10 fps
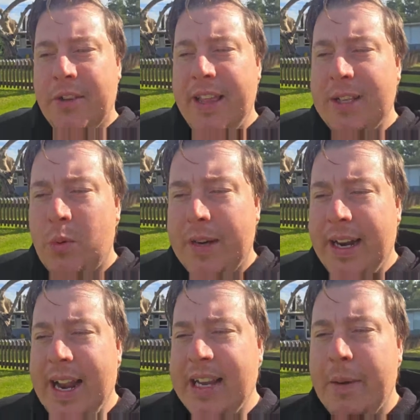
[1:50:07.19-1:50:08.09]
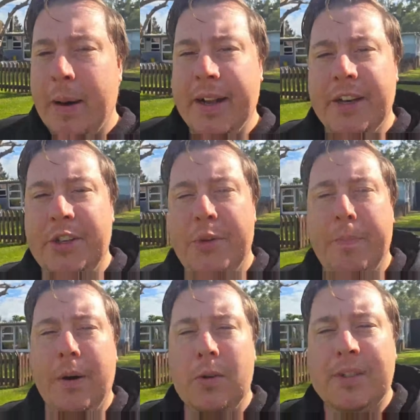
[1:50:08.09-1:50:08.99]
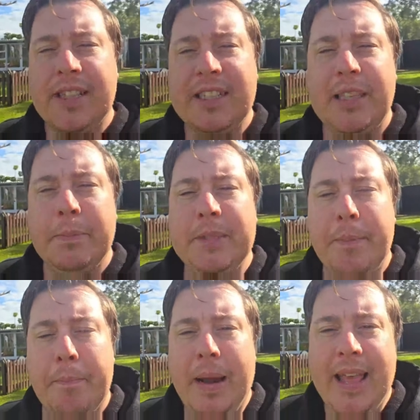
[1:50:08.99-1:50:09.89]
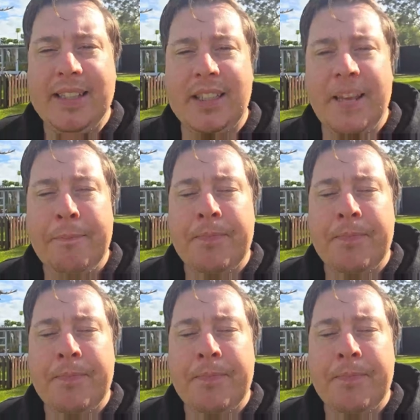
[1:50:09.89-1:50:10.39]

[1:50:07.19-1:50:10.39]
So that's what I like about it. You build systems in place,